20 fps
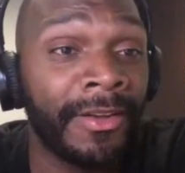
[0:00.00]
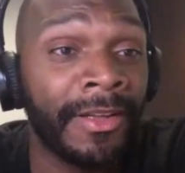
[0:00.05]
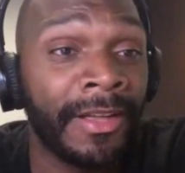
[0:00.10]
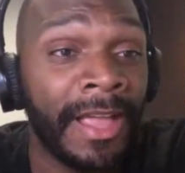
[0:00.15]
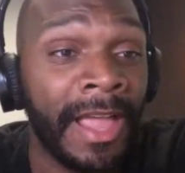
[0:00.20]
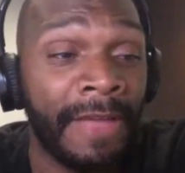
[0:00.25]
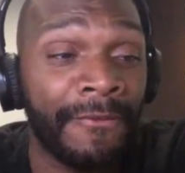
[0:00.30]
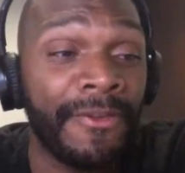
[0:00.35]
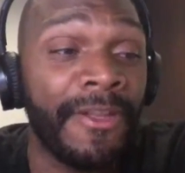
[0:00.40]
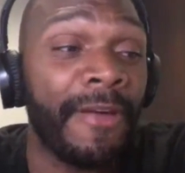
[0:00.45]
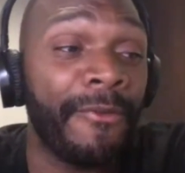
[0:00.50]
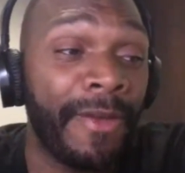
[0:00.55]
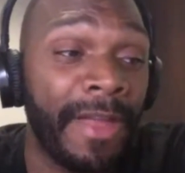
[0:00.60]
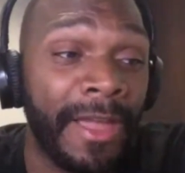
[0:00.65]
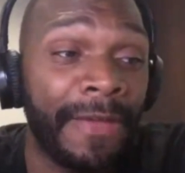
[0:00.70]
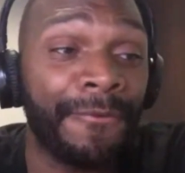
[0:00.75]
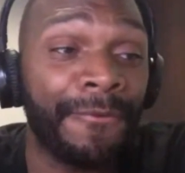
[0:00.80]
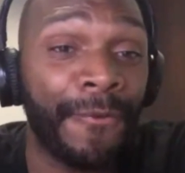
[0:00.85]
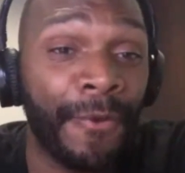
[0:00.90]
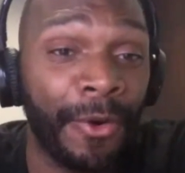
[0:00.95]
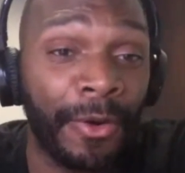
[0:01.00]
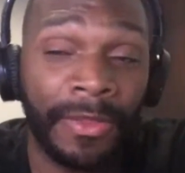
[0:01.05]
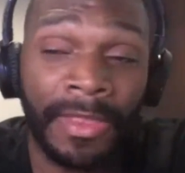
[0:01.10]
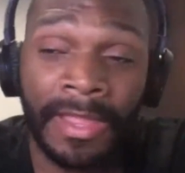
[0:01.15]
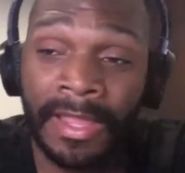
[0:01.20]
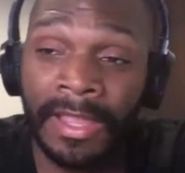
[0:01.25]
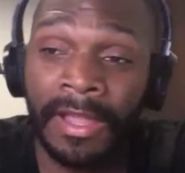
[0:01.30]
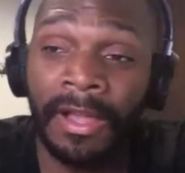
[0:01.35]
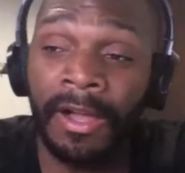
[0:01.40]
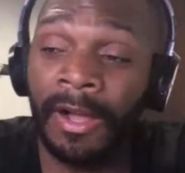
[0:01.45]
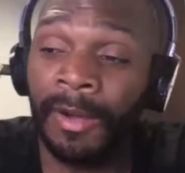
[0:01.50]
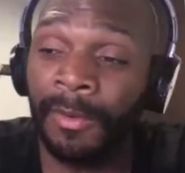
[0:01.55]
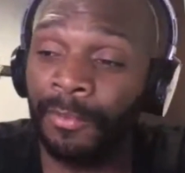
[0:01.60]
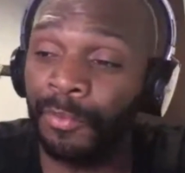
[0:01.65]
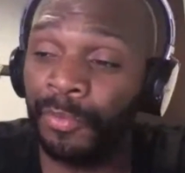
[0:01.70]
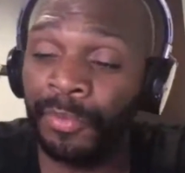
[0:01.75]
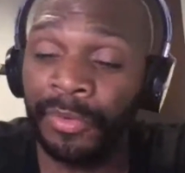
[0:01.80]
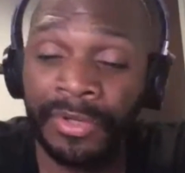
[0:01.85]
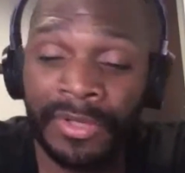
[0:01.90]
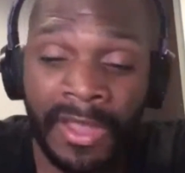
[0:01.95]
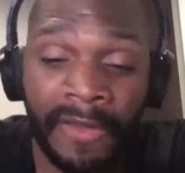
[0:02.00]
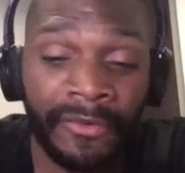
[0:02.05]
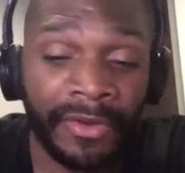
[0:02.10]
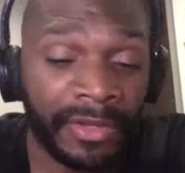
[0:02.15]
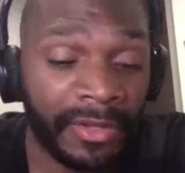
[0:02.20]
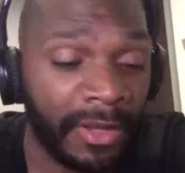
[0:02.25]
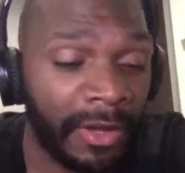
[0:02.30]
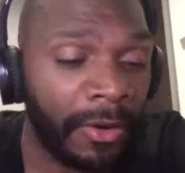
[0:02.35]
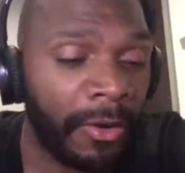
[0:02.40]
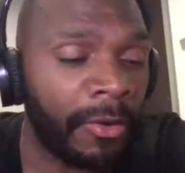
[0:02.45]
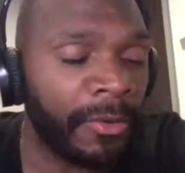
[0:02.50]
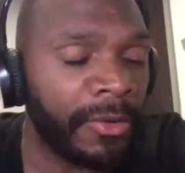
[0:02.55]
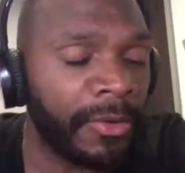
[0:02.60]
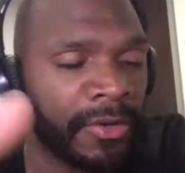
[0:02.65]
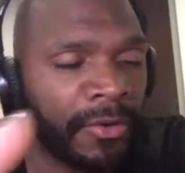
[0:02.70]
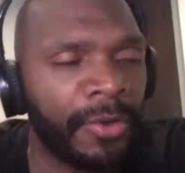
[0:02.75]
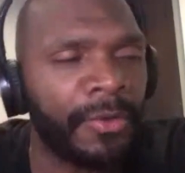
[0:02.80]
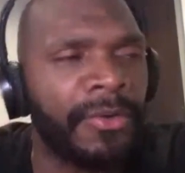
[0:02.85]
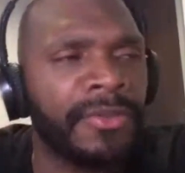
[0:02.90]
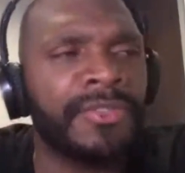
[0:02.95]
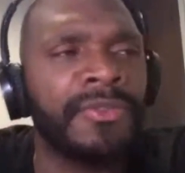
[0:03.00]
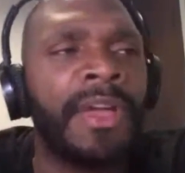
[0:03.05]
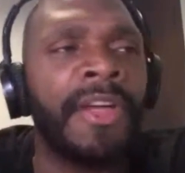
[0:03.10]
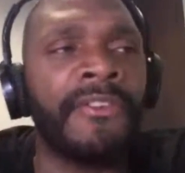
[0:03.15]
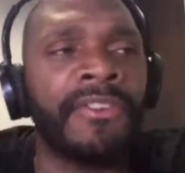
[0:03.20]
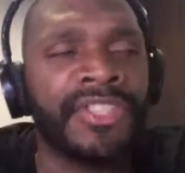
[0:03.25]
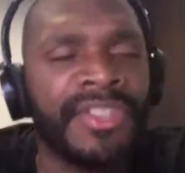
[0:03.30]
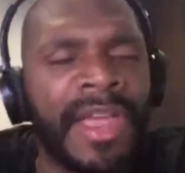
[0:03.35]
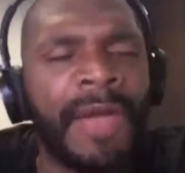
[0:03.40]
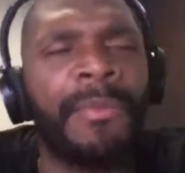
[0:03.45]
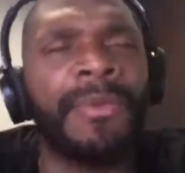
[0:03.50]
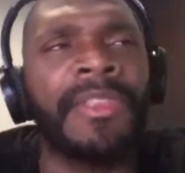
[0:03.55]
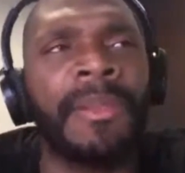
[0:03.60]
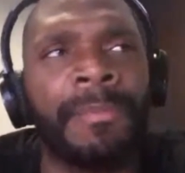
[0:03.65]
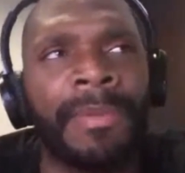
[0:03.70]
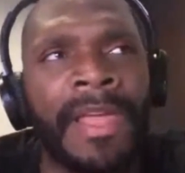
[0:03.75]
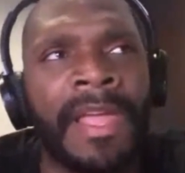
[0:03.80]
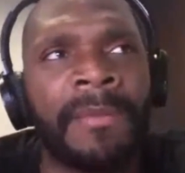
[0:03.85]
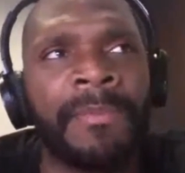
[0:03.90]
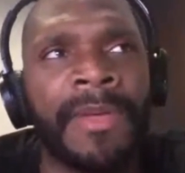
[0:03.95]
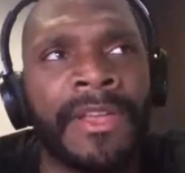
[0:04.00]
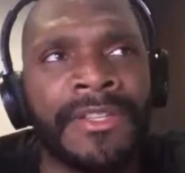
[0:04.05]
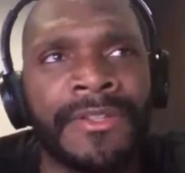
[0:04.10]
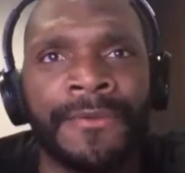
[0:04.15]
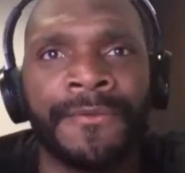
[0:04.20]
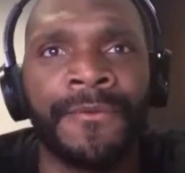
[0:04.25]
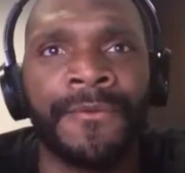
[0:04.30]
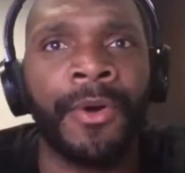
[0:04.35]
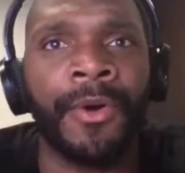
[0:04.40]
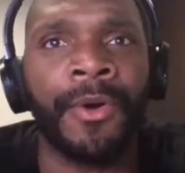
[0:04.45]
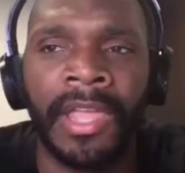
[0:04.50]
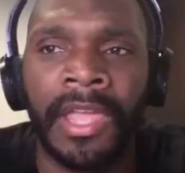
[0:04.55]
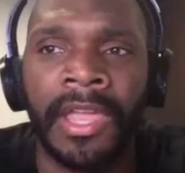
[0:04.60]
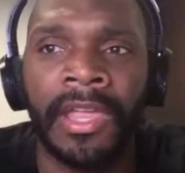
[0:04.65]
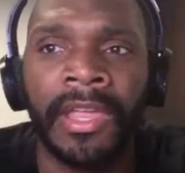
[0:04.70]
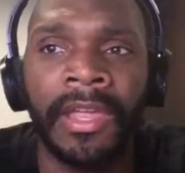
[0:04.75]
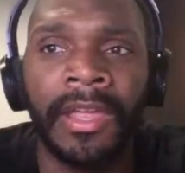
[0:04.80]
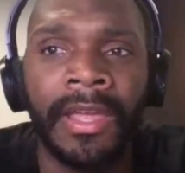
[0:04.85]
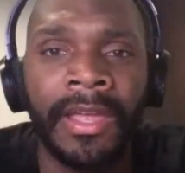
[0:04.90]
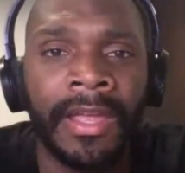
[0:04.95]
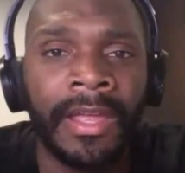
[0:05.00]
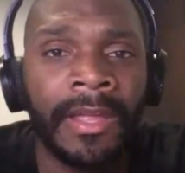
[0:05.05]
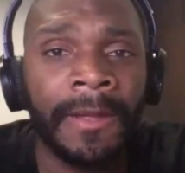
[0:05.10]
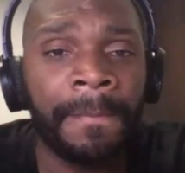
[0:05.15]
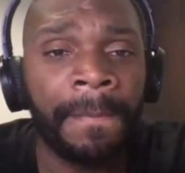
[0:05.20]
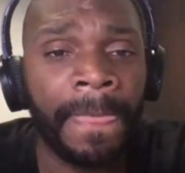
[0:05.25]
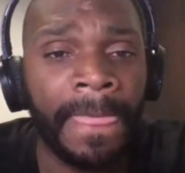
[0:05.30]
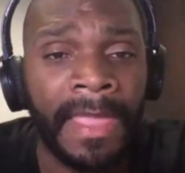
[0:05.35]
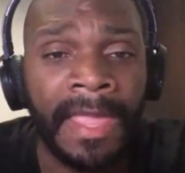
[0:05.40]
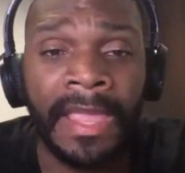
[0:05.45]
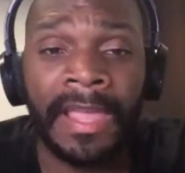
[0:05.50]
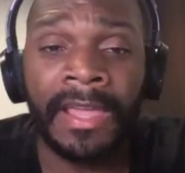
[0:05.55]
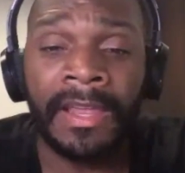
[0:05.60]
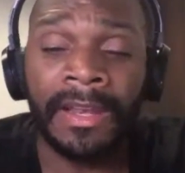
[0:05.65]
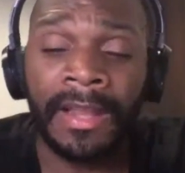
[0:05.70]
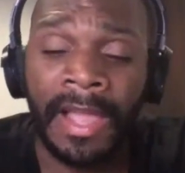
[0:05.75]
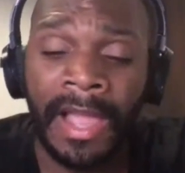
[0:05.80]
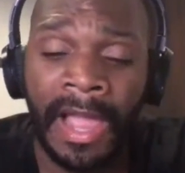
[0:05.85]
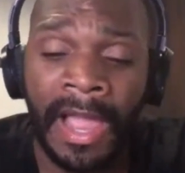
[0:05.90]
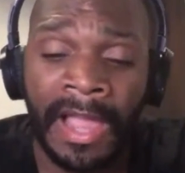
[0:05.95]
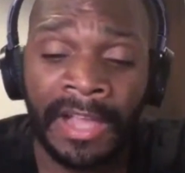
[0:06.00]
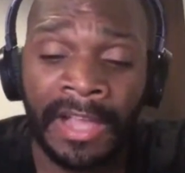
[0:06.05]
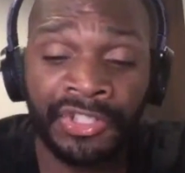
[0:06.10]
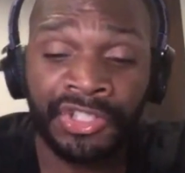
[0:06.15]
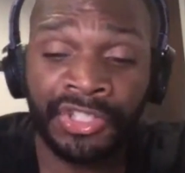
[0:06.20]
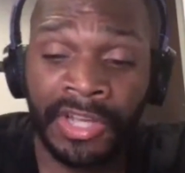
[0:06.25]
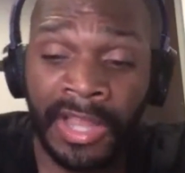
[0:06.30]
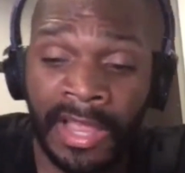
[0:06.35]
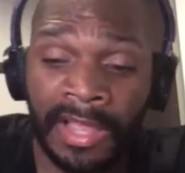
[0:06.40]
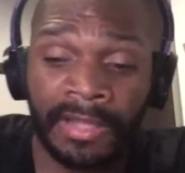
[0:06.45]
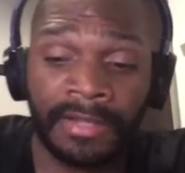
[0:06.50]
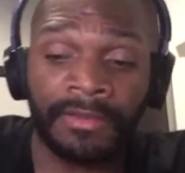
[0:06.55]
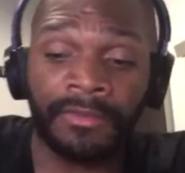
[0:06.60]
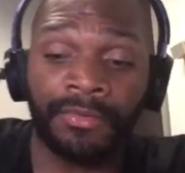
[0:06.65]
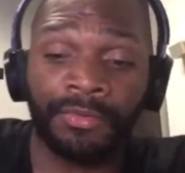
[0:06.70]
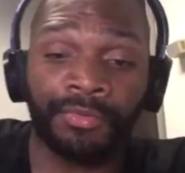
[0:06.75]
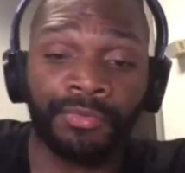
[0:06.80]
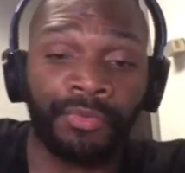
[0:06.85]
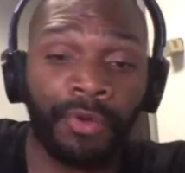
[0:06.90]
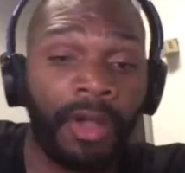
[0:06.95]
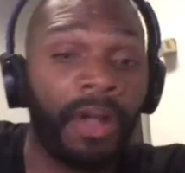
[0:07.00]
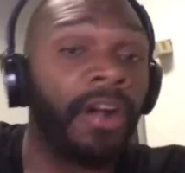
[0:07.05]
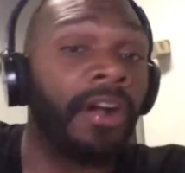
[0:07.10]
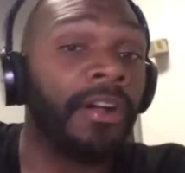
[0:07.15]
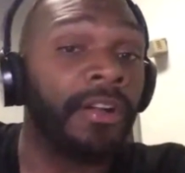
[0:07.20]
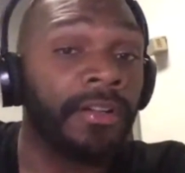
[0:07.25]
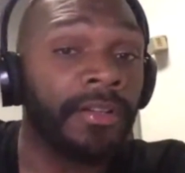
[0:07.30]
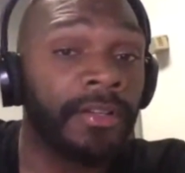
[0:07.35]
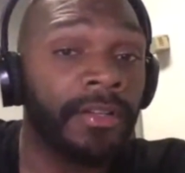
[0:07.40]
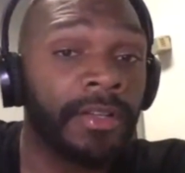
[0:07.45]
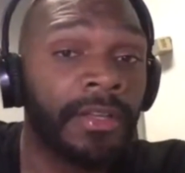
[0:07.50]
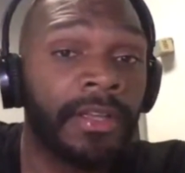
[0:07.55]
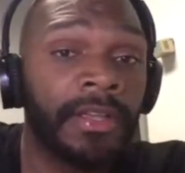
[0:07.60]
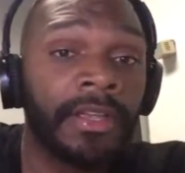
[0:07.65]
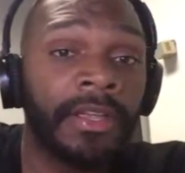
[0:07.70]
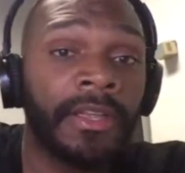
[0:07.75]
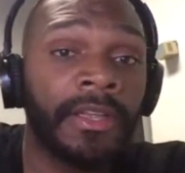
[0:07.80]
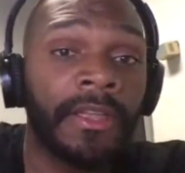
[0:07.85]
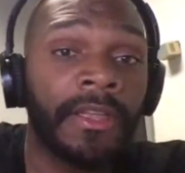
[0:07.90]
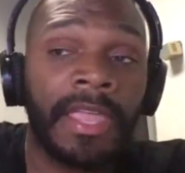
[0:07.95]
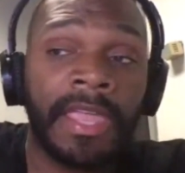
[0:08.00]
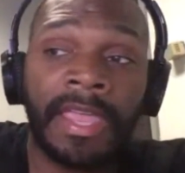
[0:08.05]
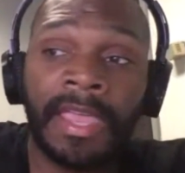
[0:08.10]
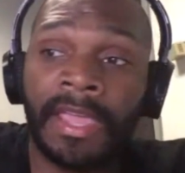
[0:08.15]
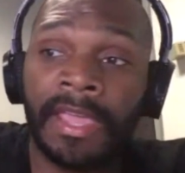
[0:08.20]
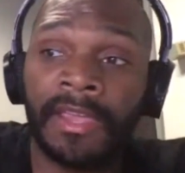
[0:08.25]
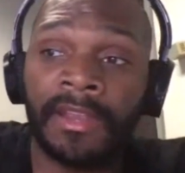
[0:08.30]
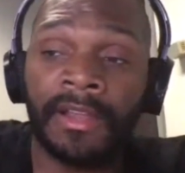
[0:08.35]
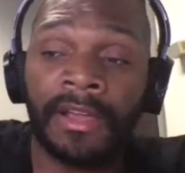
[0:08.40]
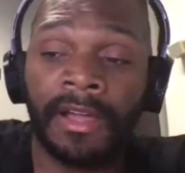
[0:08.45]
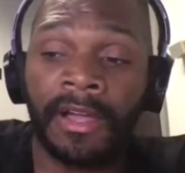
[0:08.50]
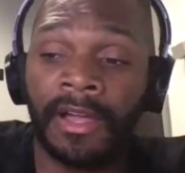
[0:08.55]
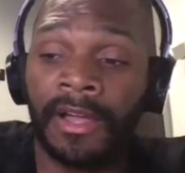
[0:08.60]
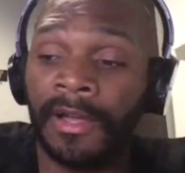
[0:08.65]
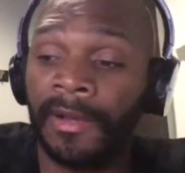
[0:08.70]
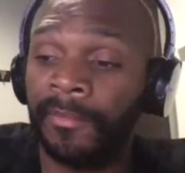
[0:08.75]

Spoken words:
Have you ever had like so I shot with the Blackmagic 4K, and I shot raw, and